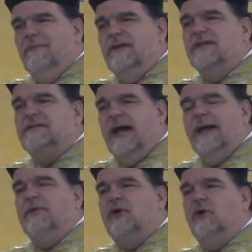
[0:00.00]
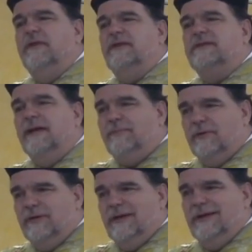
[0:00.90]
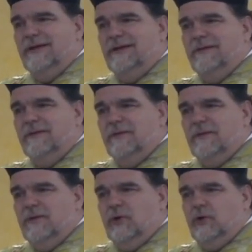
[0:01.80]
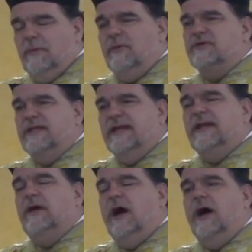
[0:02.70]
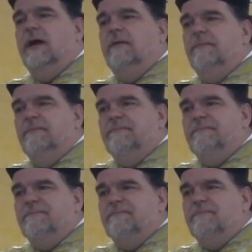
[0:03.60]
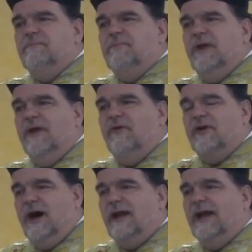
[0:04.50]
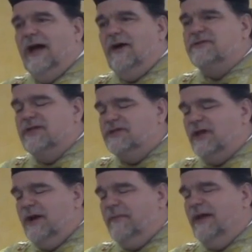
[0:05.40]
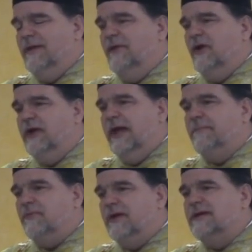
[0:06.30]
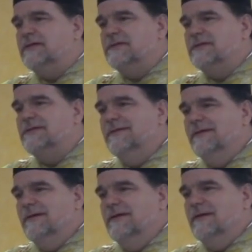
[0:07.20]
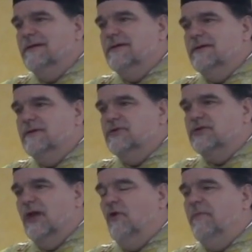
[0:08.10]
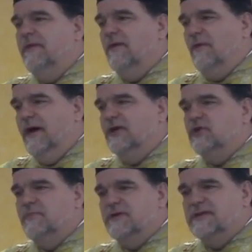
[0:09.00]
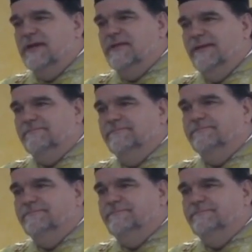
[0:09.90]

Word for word: When it's time to go to the temple, to be presented to God, whenever God allows these young men to be ordained priests, she will be the one to present them.